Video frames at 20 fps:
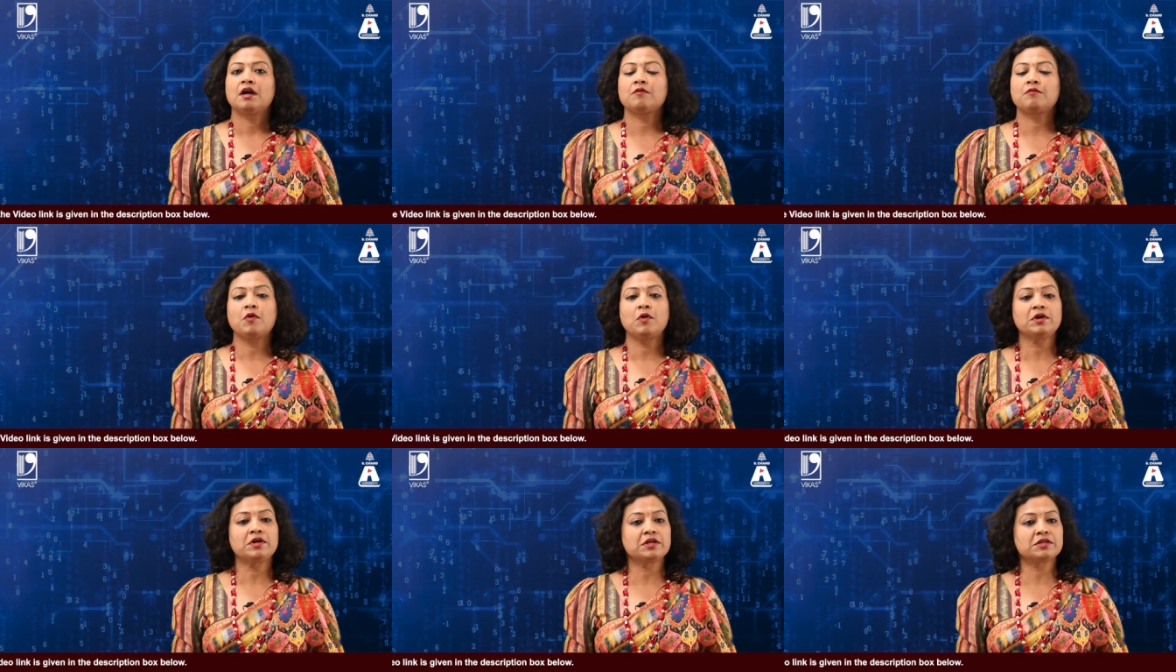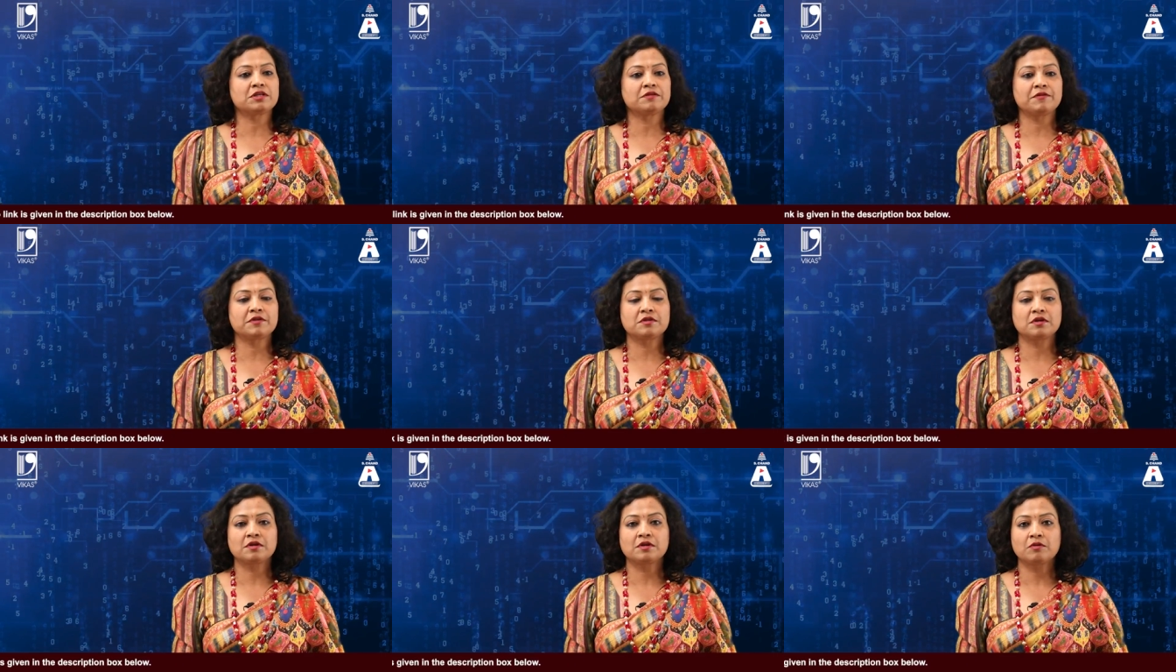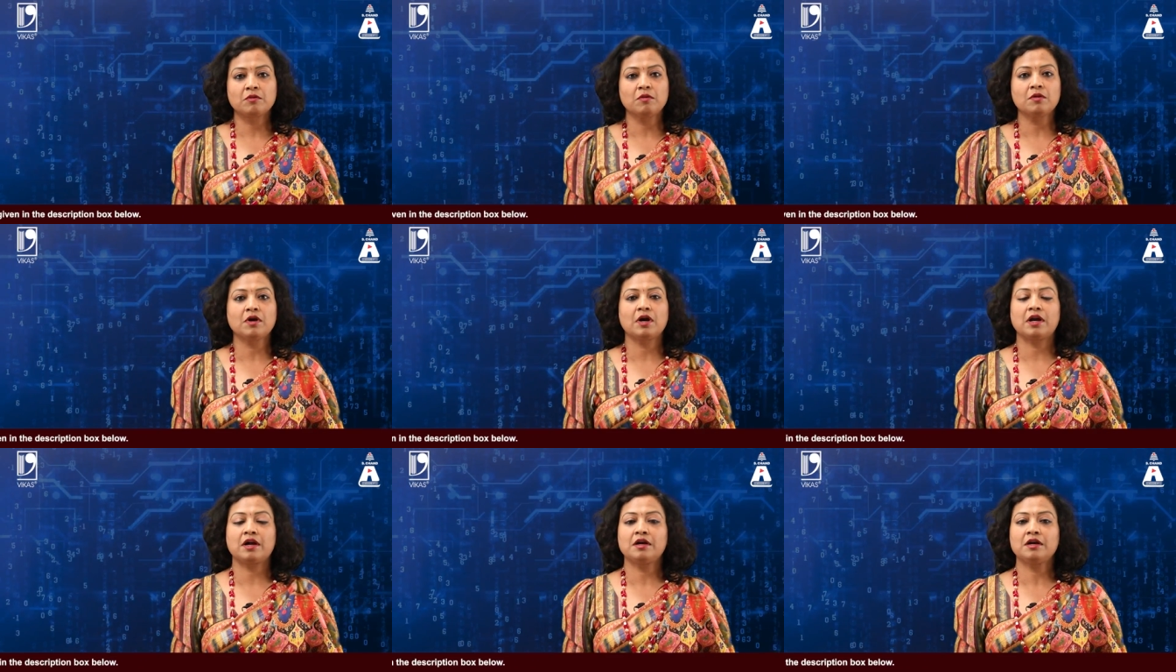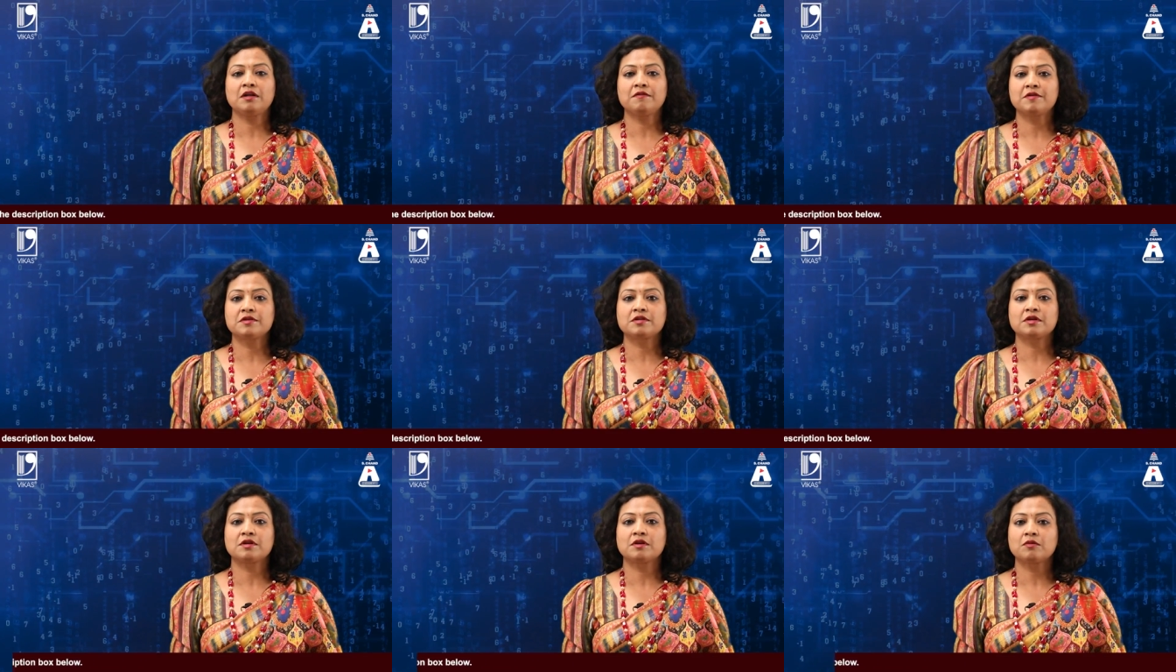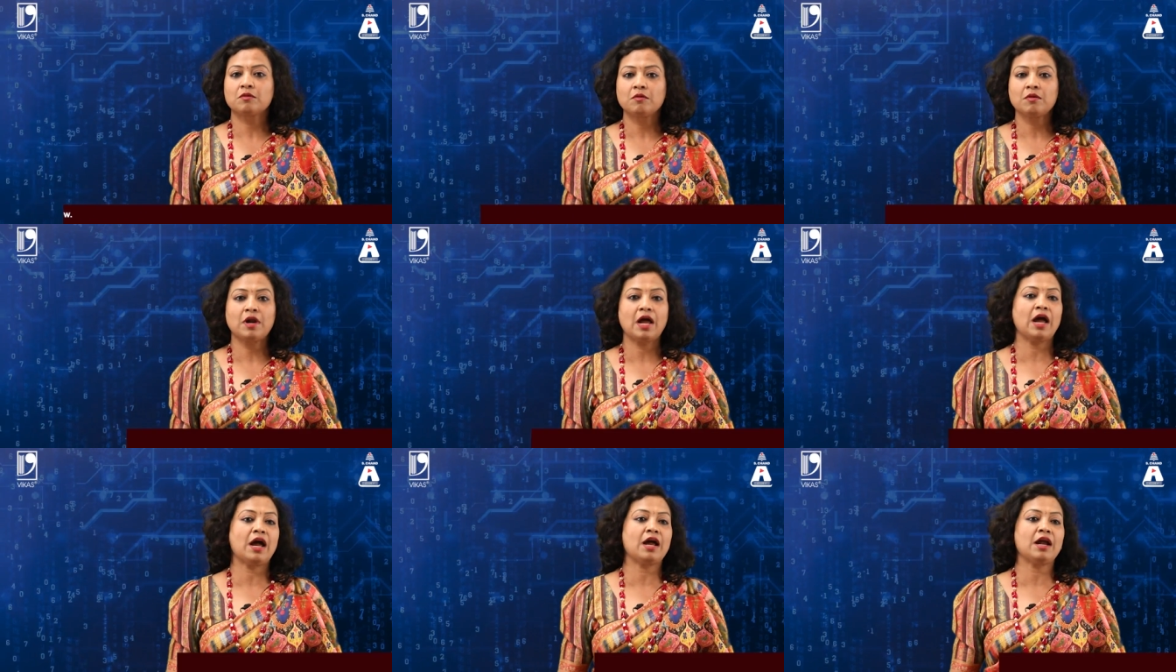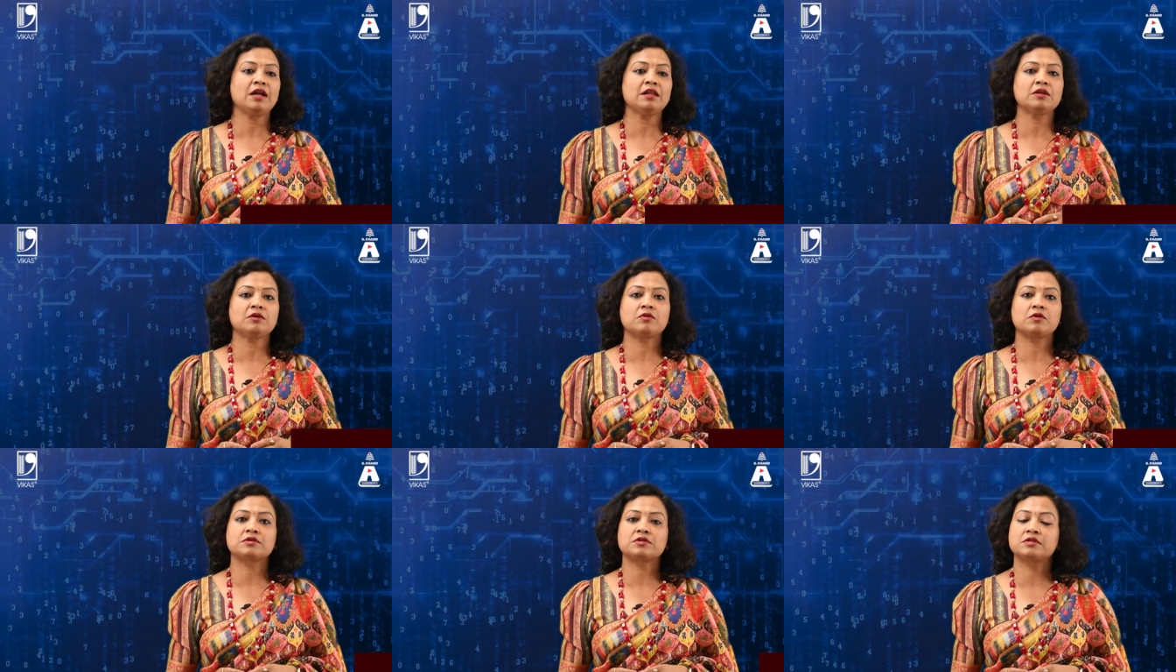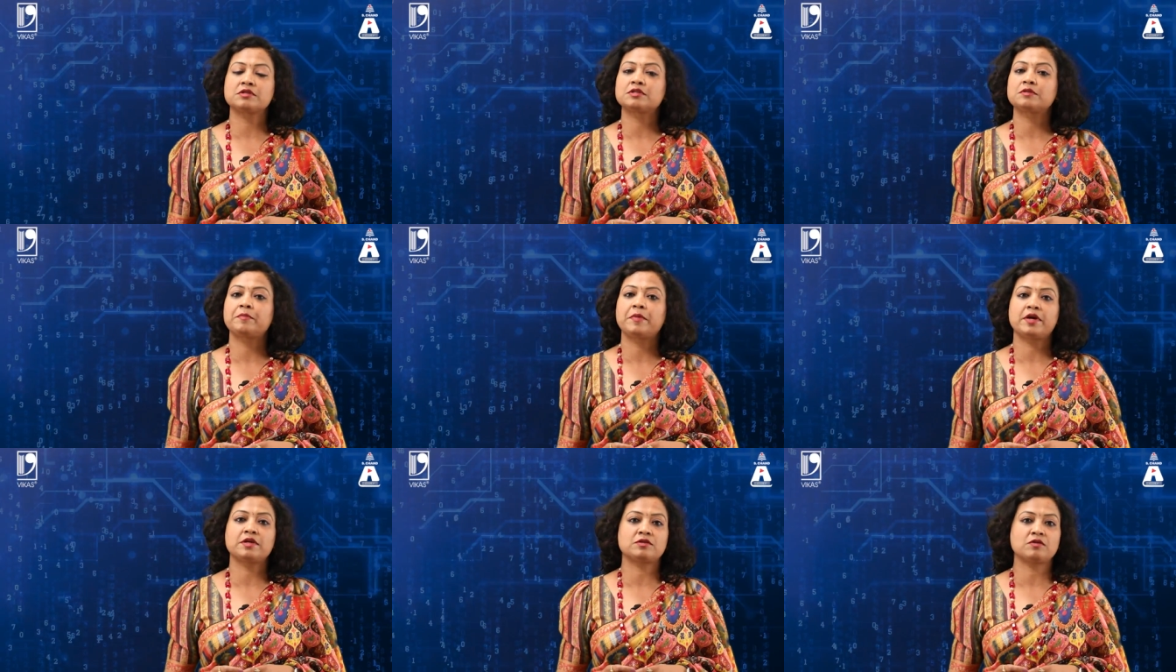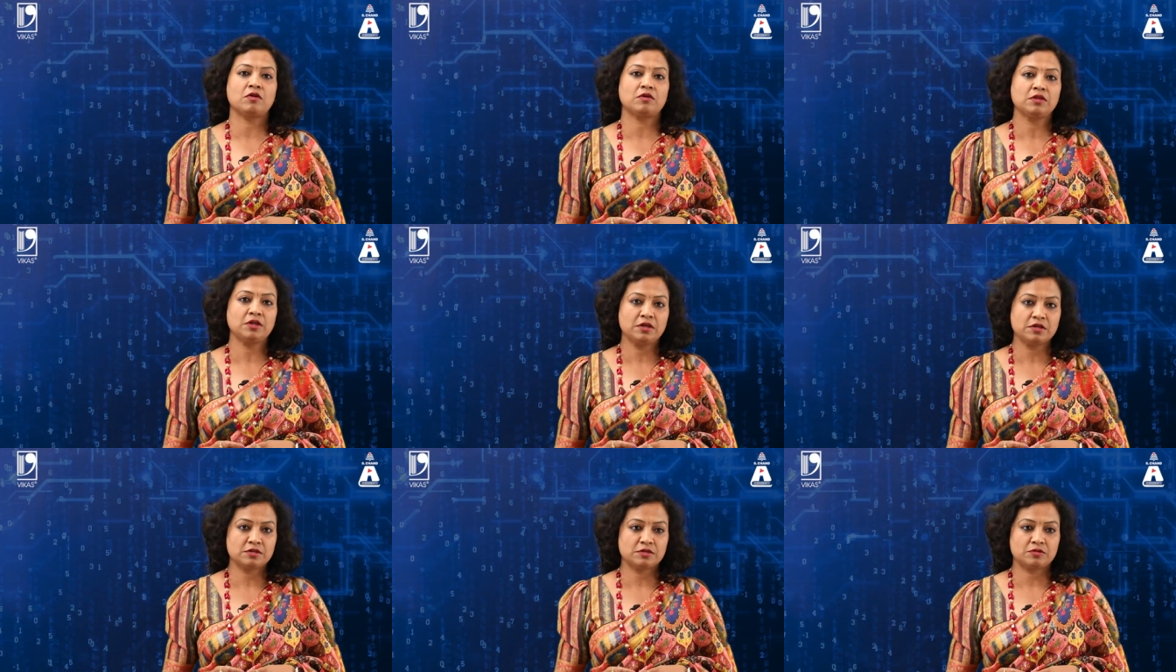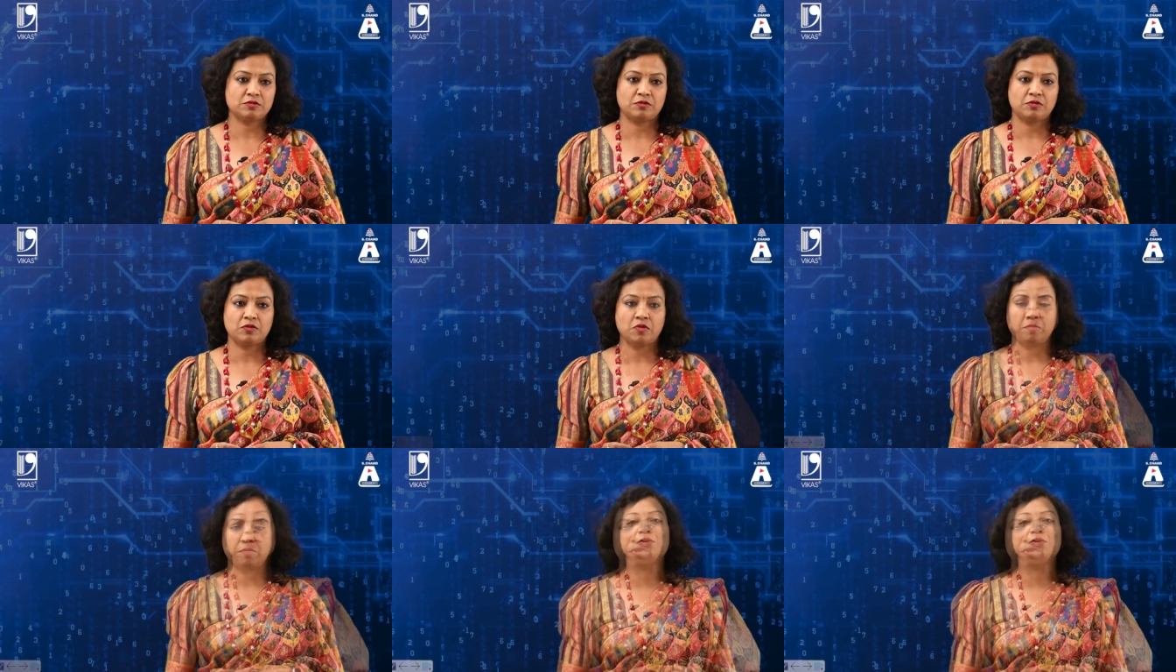voltage division rule, current division rule, and the questions based on these two.